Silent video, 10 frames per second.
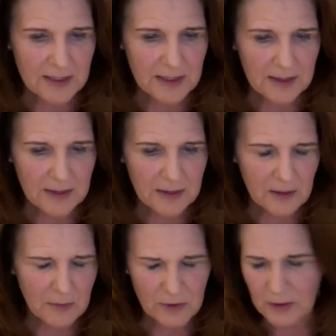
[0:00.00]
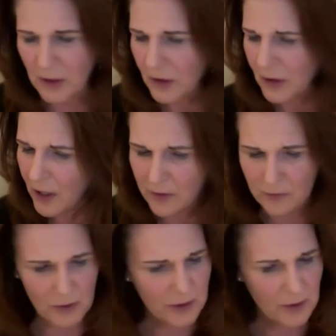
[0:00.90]
and I've done a lot of
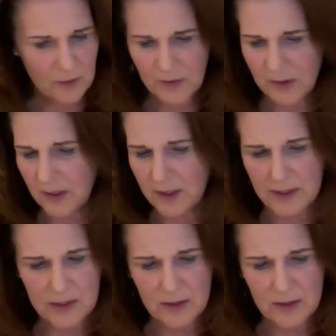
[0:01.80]
work over the years